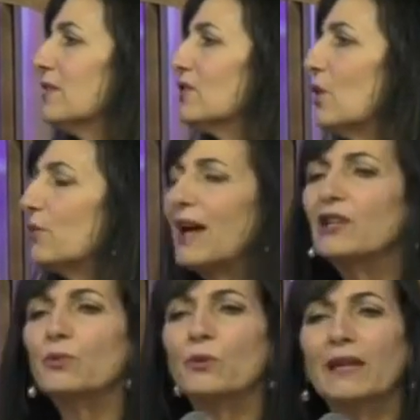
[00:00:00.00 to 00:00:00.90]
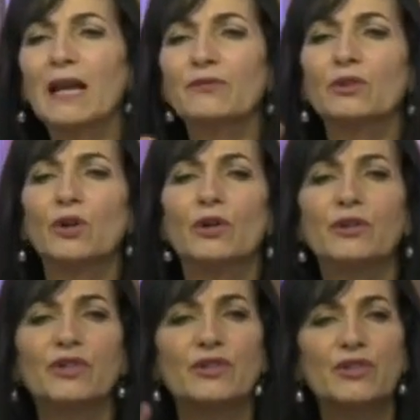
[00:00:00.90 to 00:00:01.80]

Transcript: So that's where we have to learn to